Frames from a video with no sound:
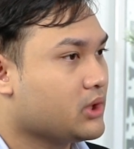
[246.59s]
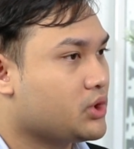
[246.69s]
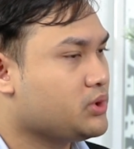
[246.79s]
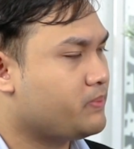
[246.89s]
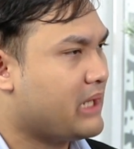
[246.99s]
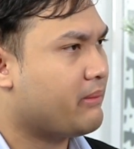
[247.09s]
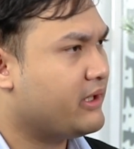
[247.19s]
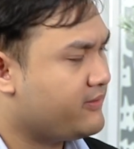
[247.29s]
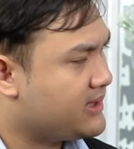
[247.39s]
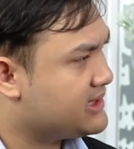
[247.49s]
could you perhaps
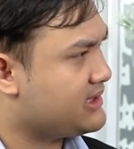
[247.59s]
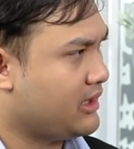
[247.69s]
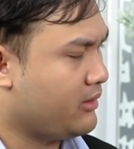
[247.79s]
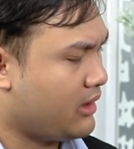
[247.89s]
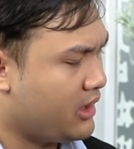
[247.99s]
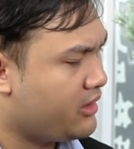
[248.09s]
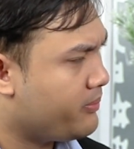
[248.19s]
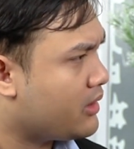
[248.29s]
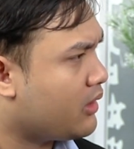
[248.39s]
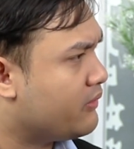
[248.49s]
give us a little
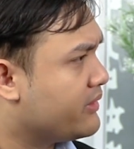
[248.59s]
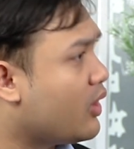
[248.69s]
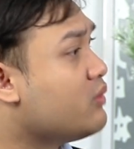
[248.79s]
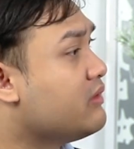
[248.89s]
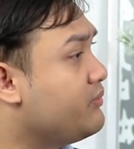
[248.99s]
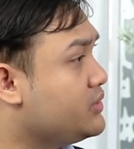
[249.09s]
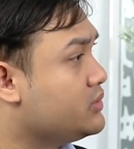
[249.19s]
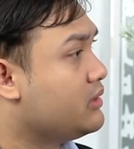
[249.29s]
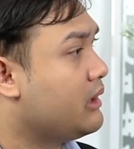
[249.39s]
bit of an overview,